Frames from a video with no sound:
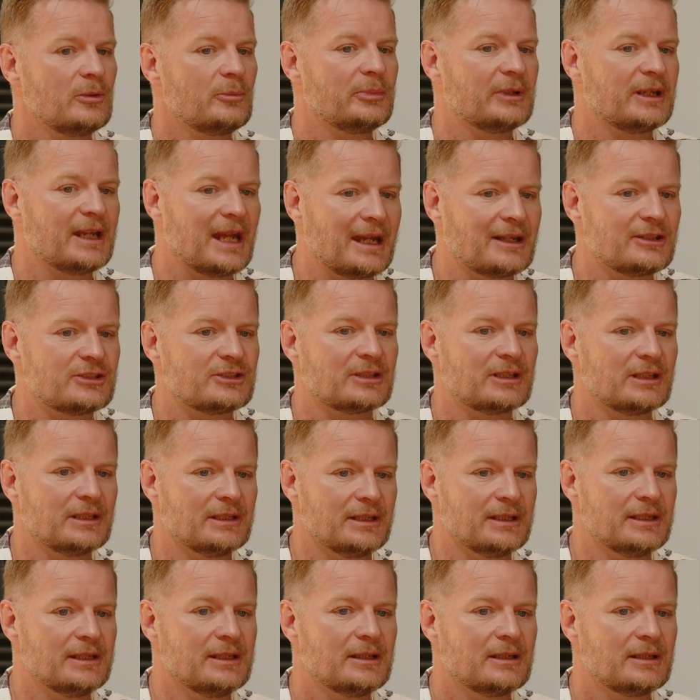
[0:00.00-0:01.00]
But
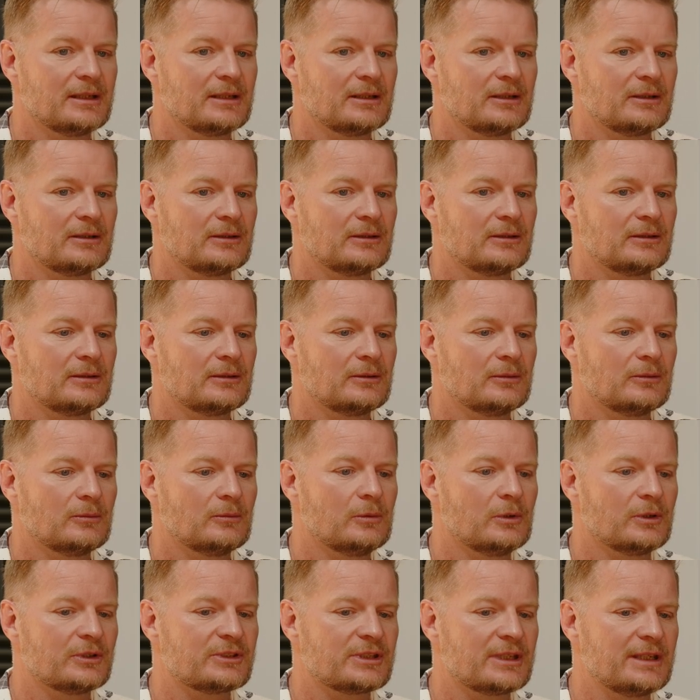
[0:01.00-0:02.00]
actually,
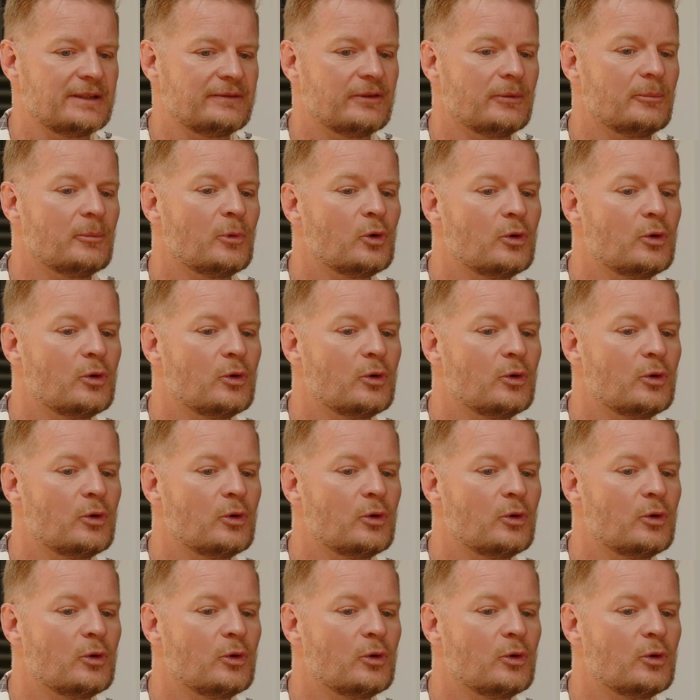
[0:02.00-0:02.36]
what's even